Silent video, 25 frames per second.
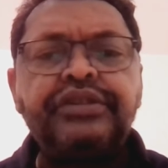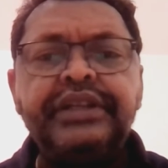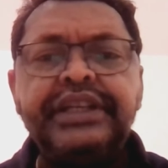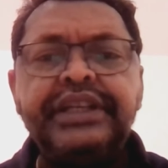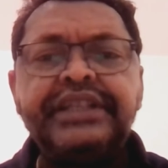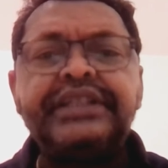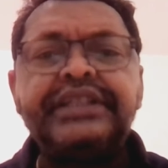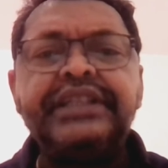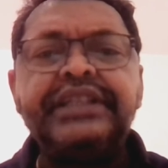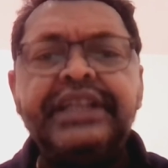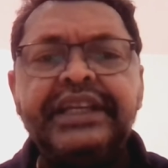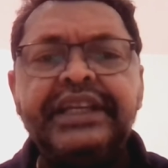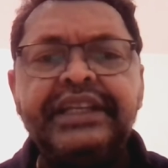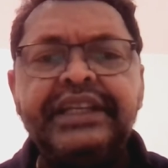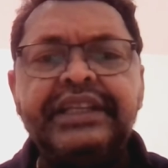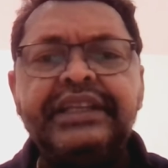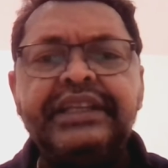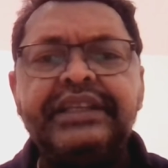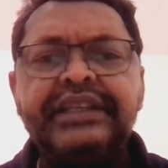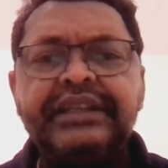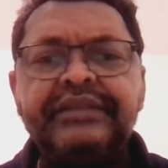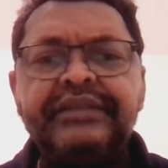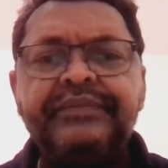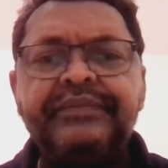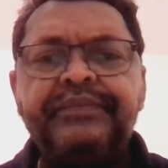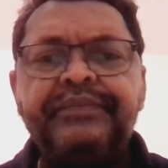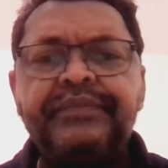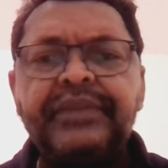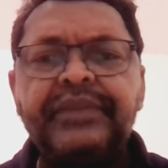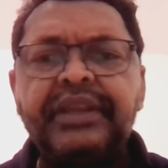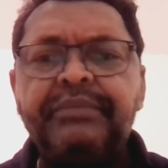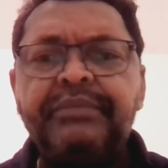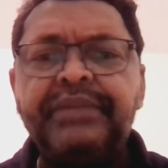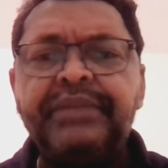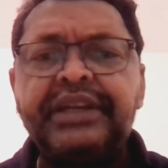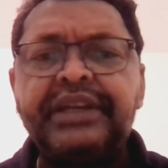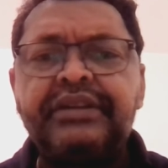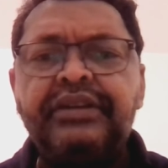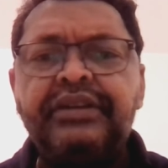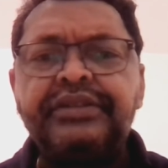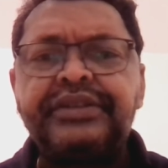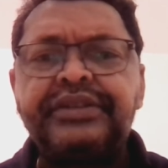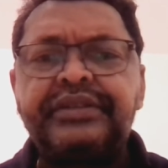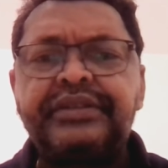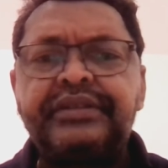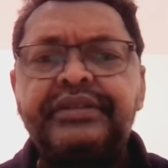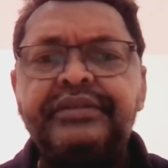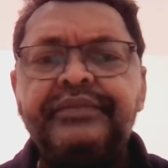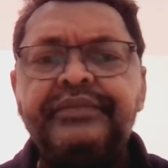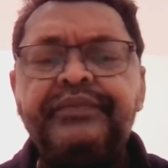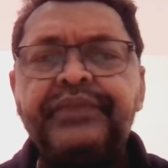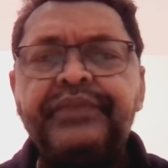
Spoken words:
is needed, because